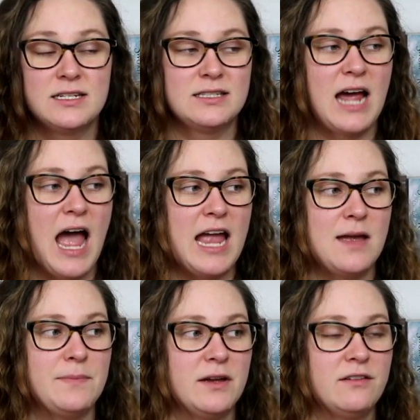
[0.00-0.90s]

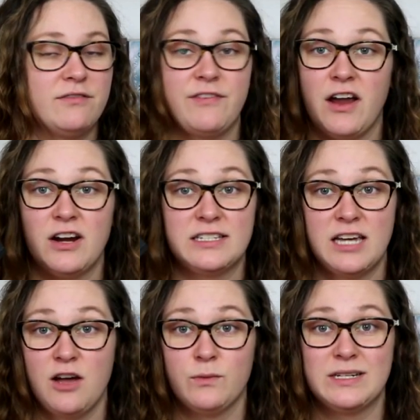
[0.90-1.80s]
type fairy
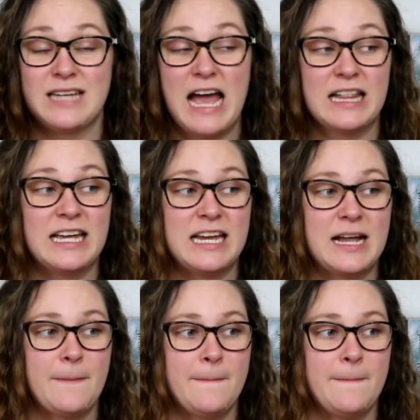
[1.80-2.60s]
tale retelling,